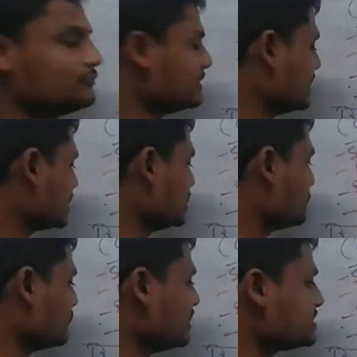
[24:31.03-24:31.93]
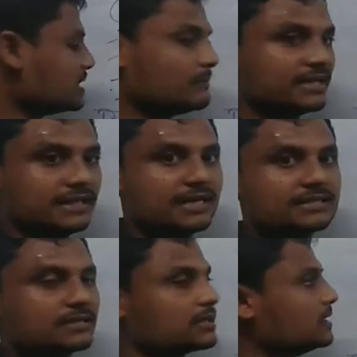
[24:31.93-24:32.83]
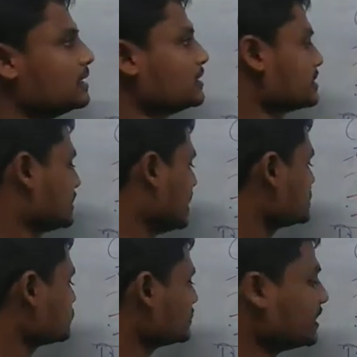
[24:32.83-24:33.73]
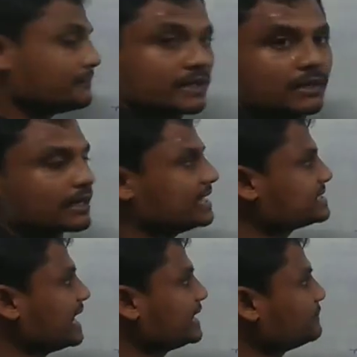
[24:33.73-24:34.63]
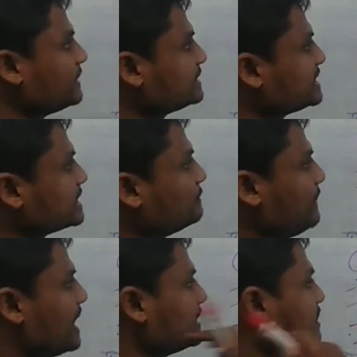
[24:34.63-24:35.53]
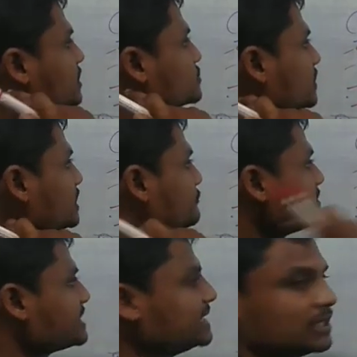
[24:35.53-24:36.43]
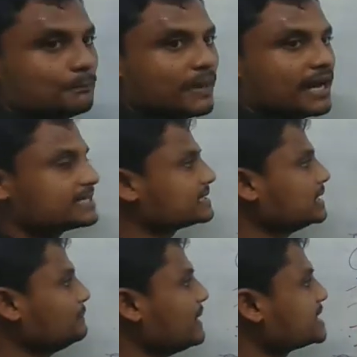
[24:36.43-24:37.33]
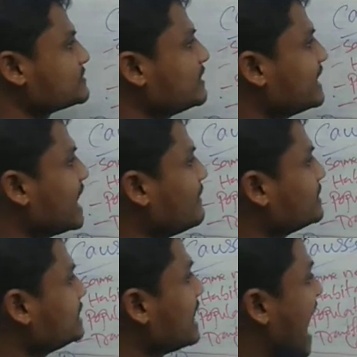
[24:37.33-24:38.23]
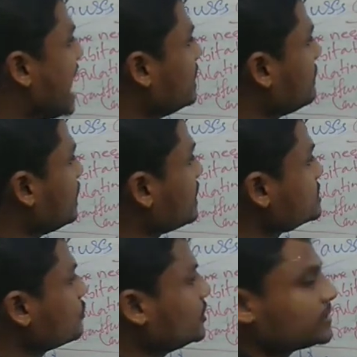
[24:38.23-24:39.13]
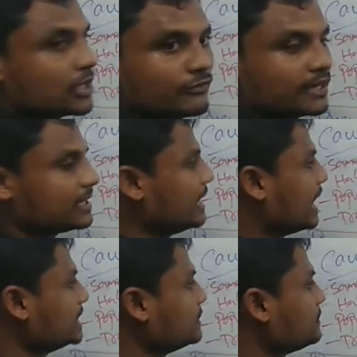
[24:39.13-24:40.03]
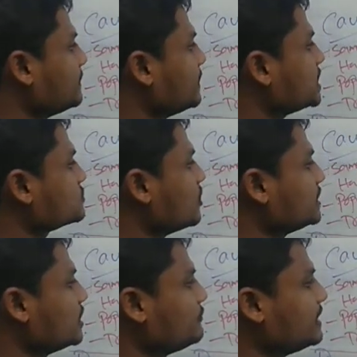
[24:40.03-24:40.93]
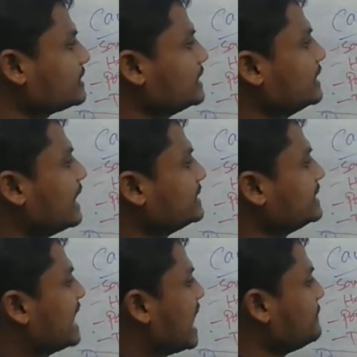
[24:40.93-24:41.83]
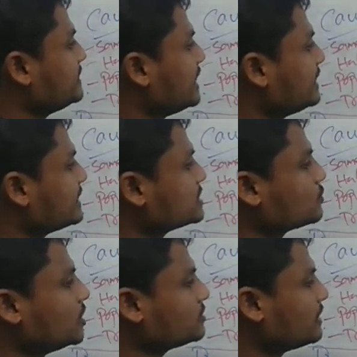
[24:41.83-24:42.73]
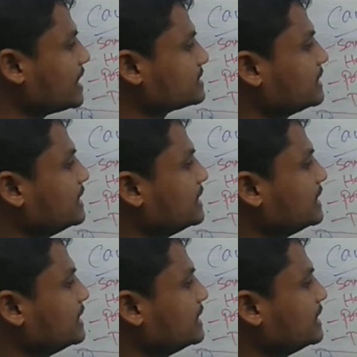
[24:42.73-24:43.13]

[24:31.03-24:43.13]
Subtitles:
take the prevention measures, guys, okay, guys, I repeat this impact. So if you see the impacts we are having, the animal is going to affect and the people is going to affect and the habitat is going to last,